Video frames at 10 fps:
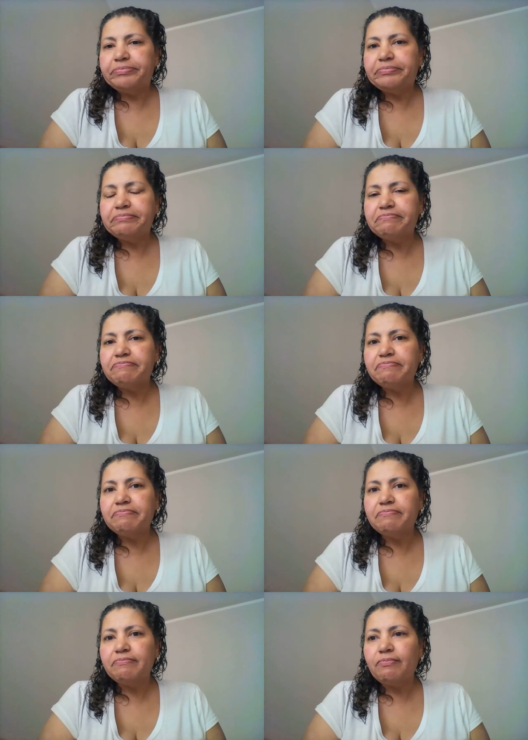
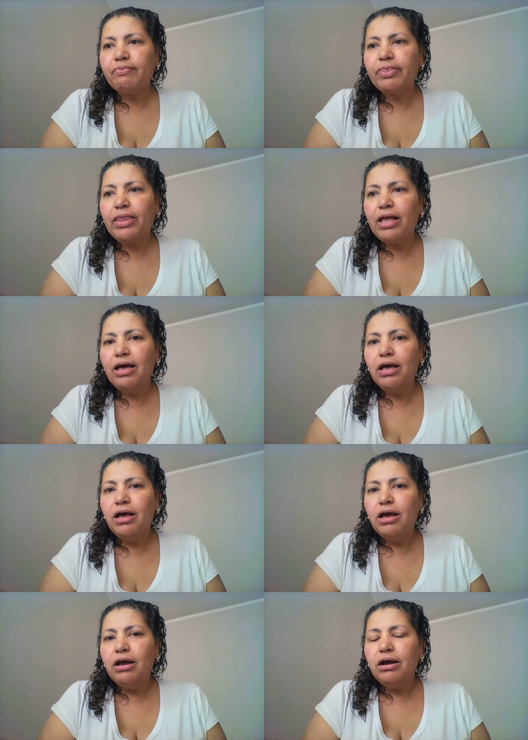
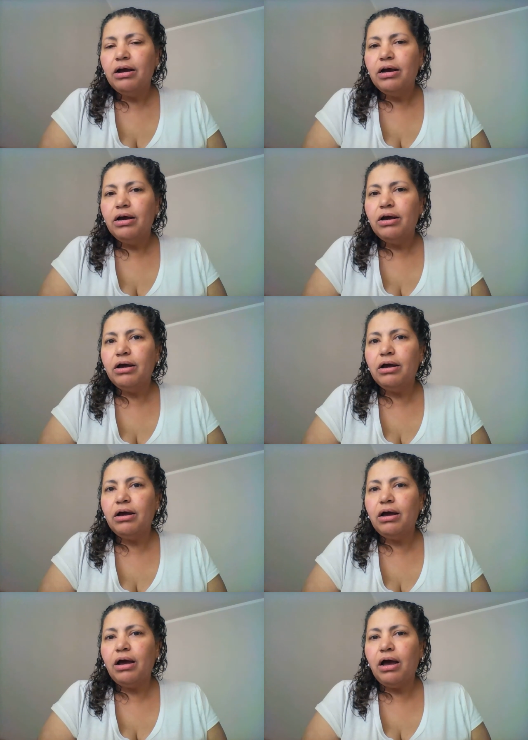
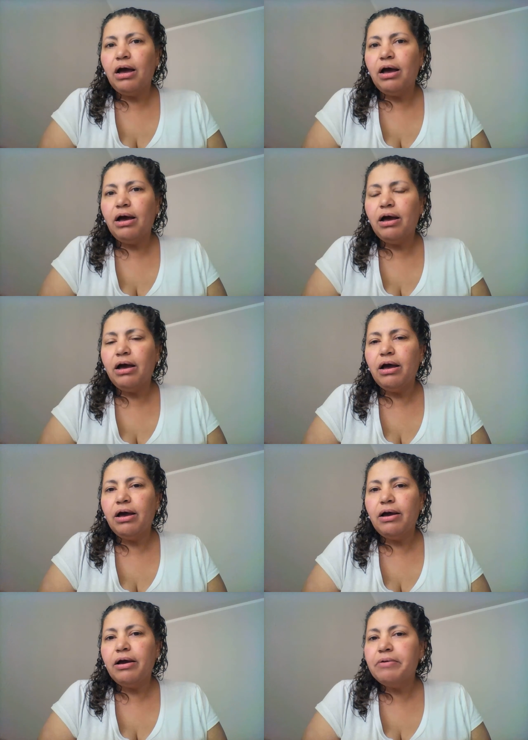
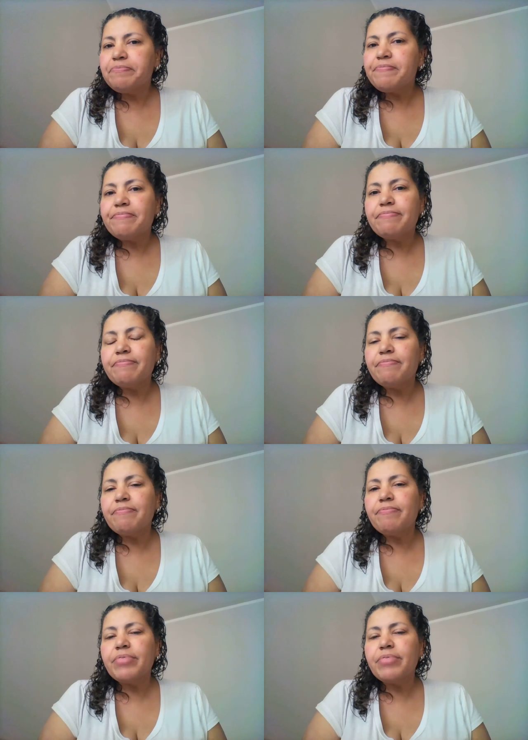(no one is talking)